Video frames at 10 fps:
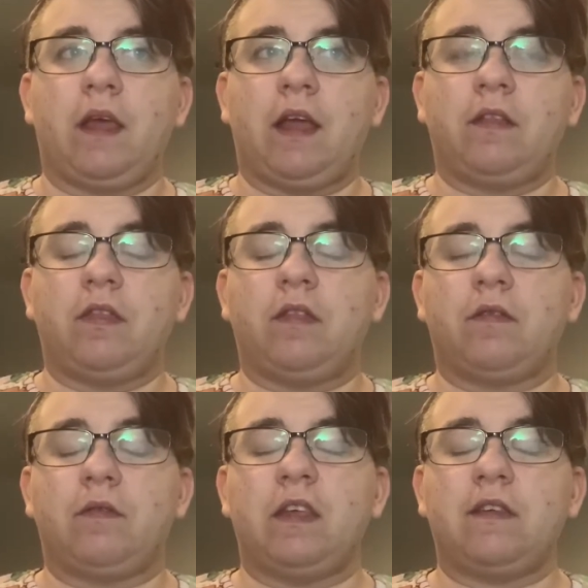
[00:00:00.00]
and
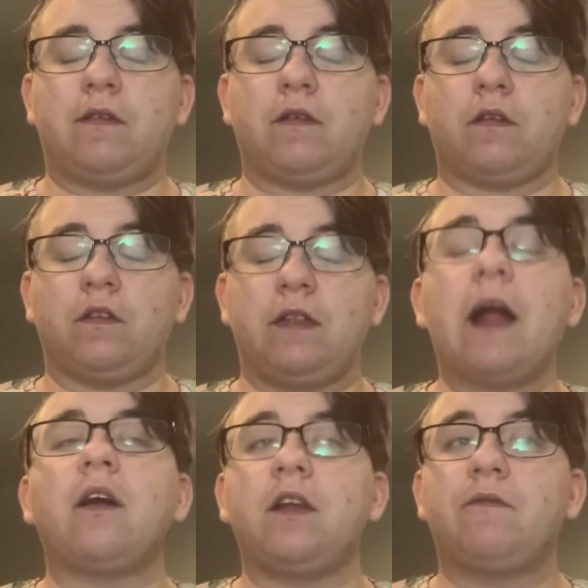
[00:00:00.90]
this
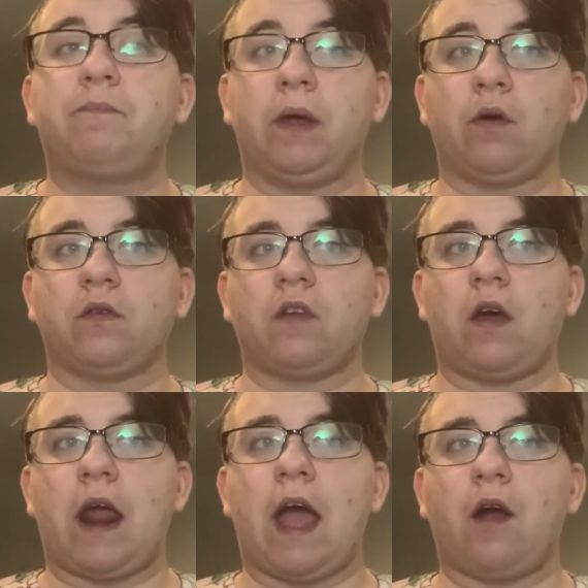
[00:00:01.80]
narrative builds
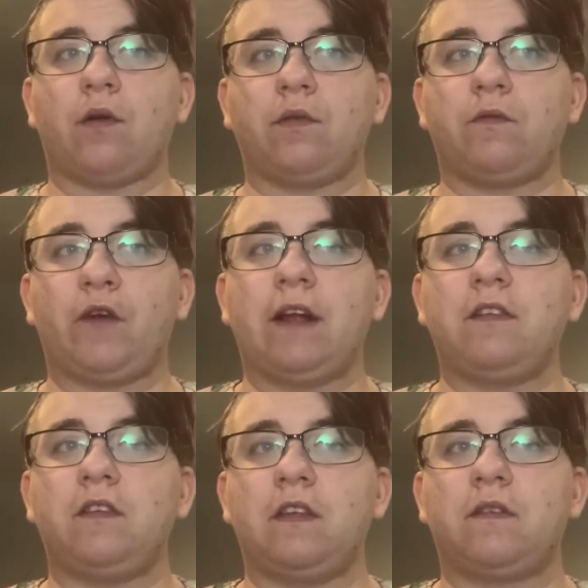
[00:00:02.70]
on how
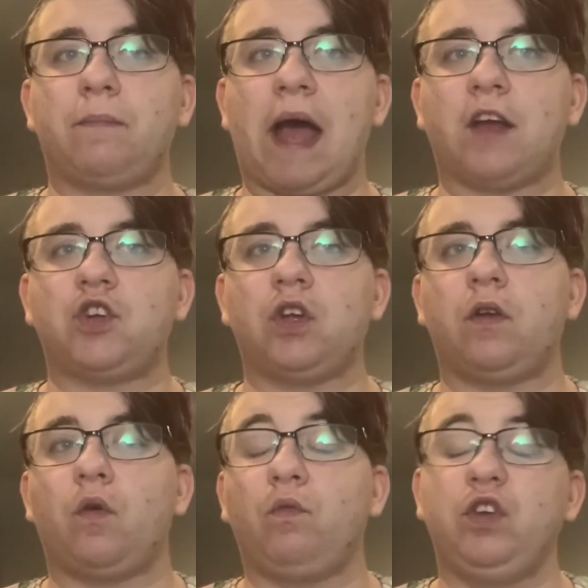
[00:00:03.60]
Francis and
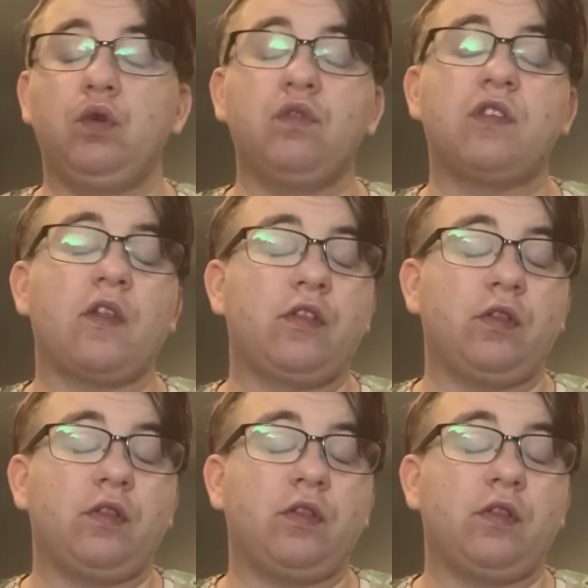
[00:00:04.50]
Sebastian use the